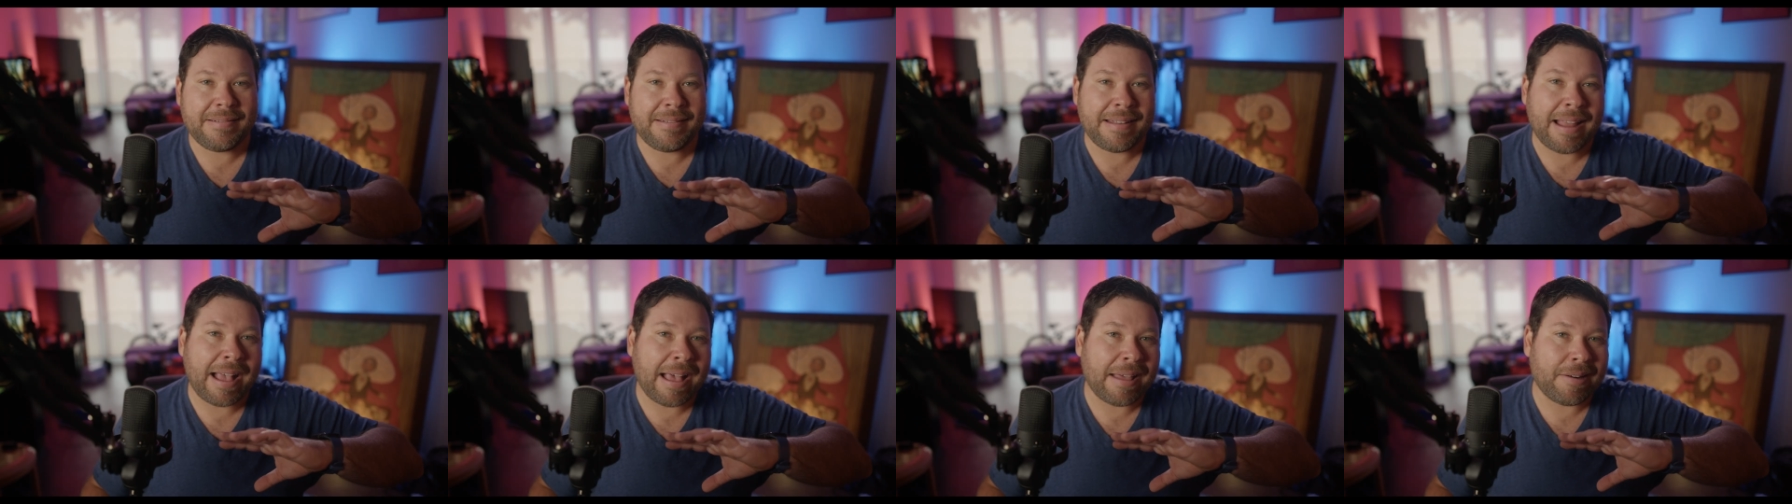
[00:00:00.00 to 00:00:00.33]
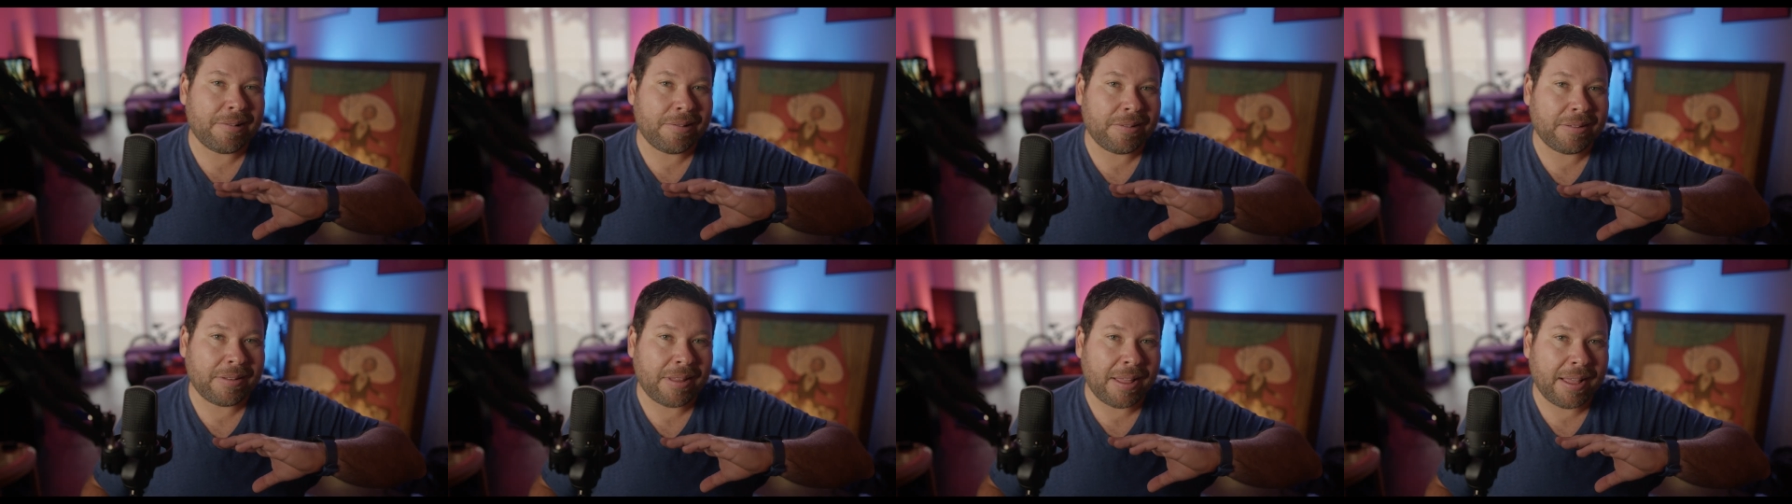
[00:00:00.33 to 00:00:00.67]
not
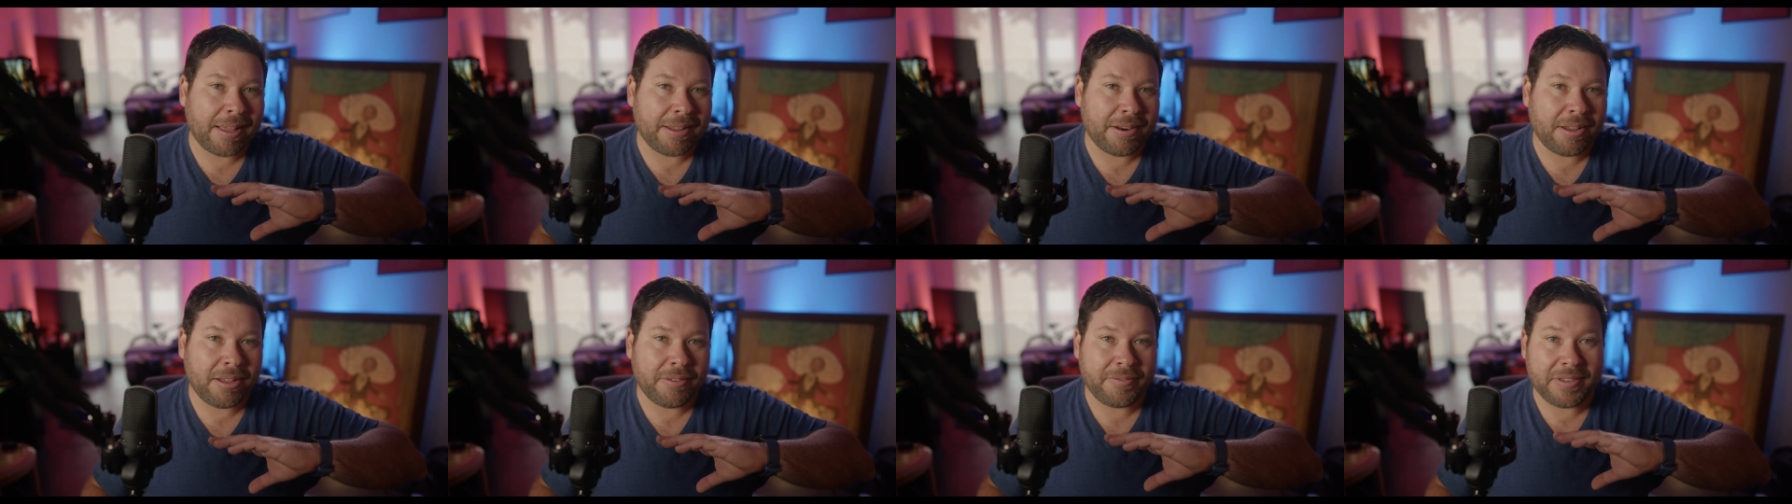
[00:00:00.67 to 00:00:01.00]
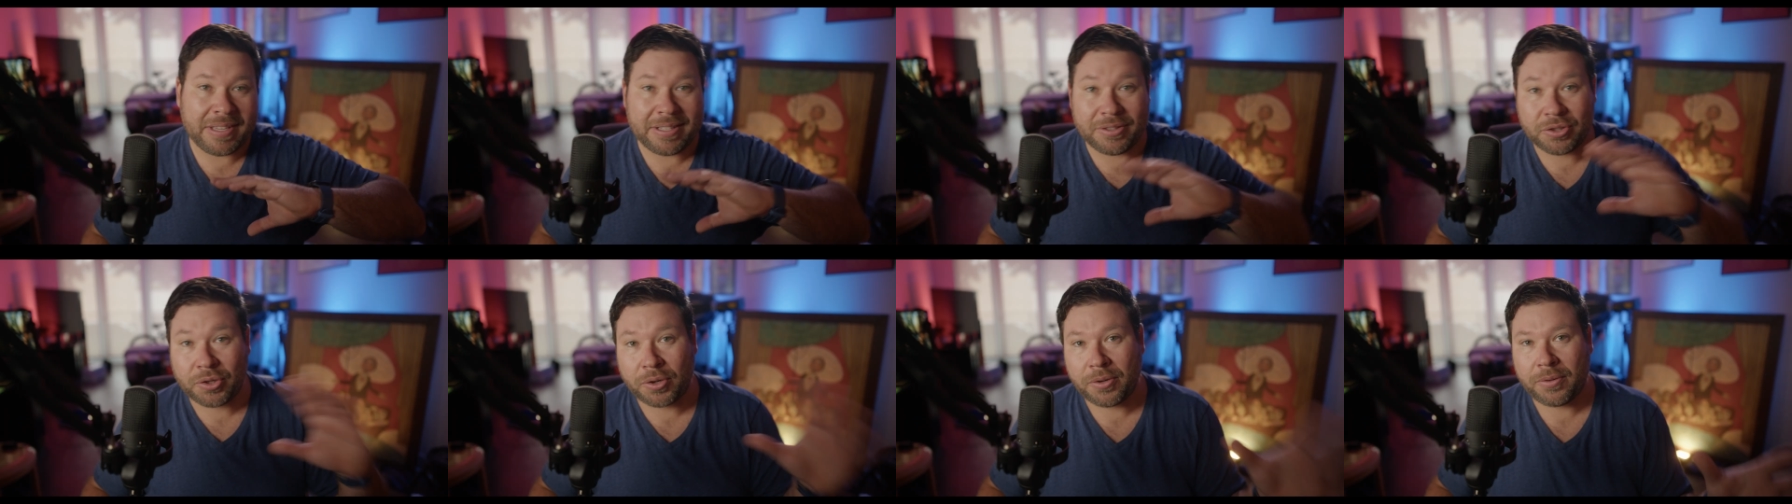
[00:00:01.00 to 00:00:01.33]
a lot of
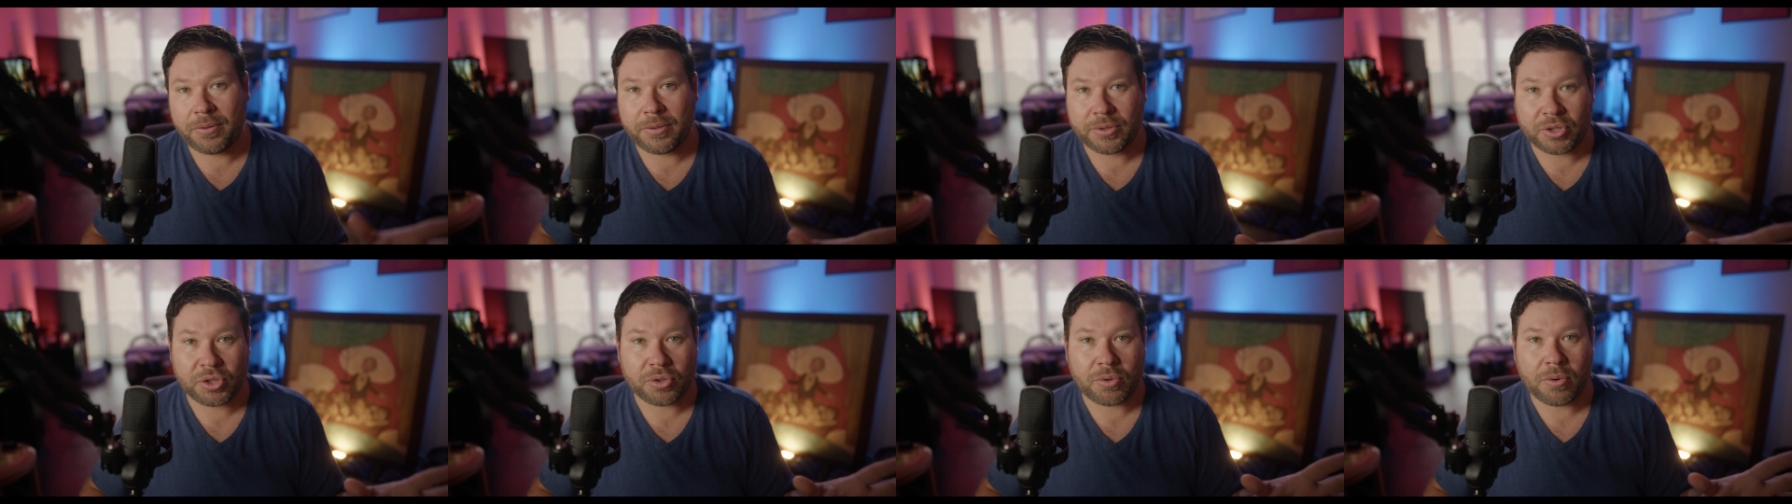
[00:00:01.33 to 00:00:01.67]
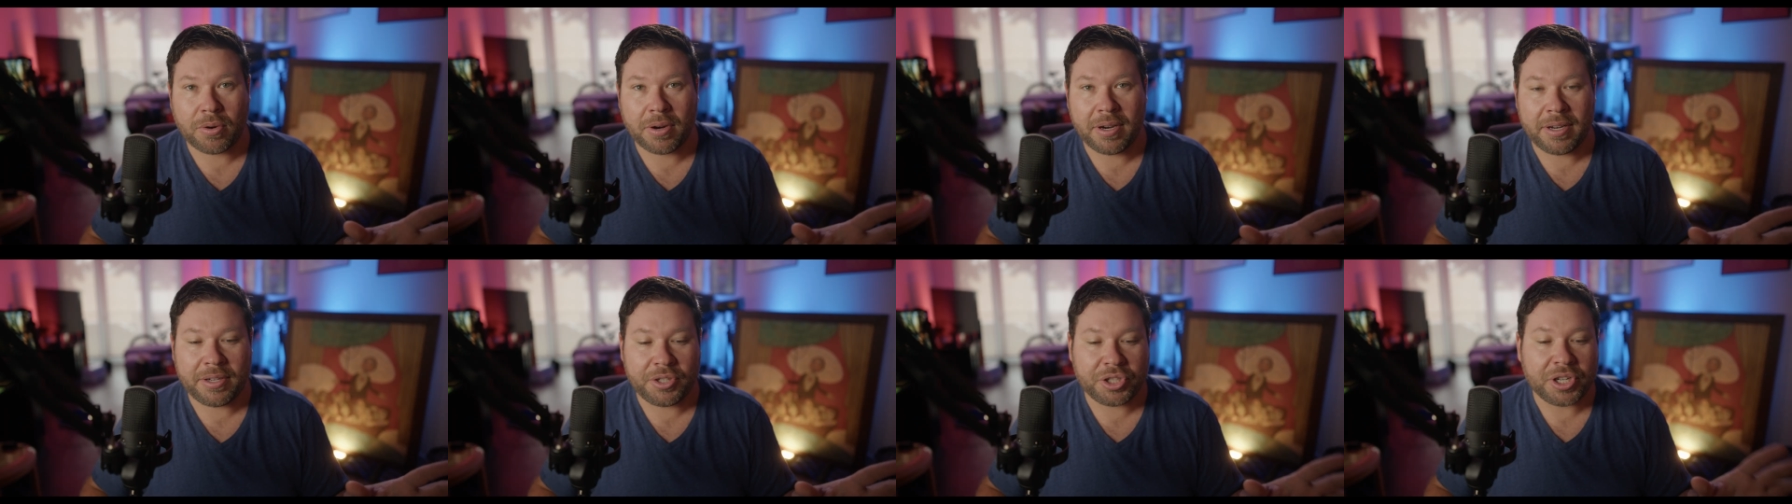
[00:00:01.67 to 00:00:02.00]
internal
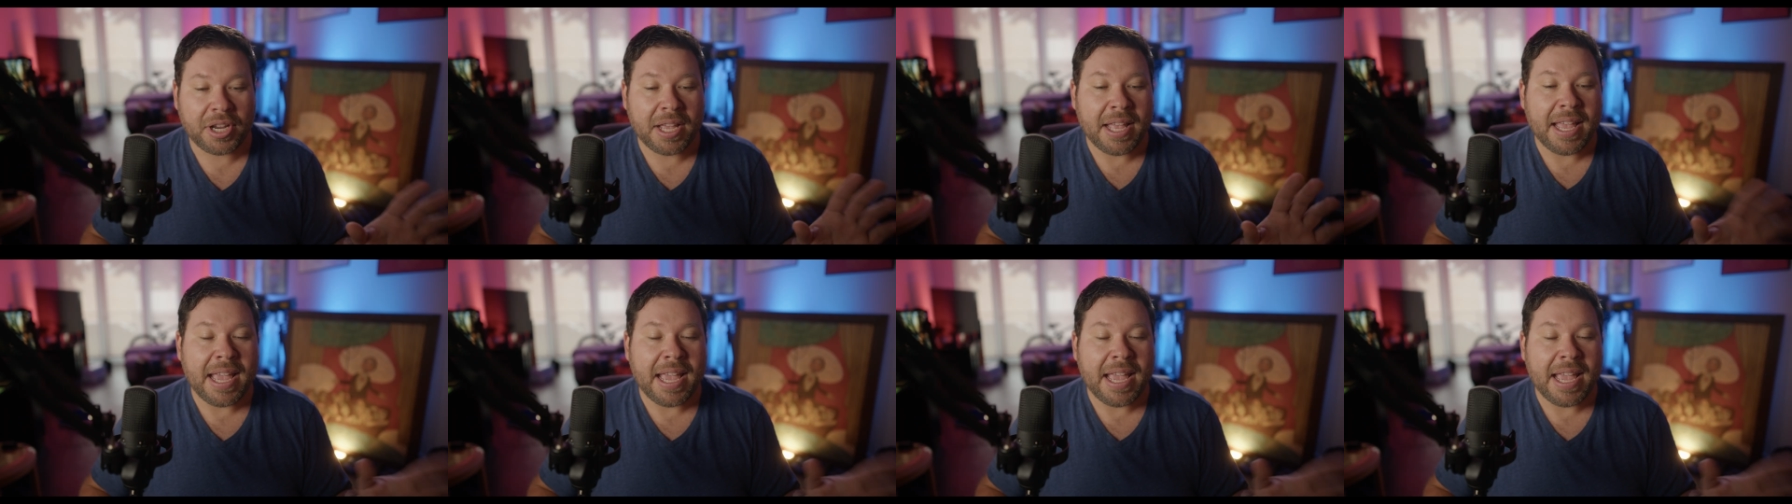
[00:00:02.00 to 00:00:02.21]
storage.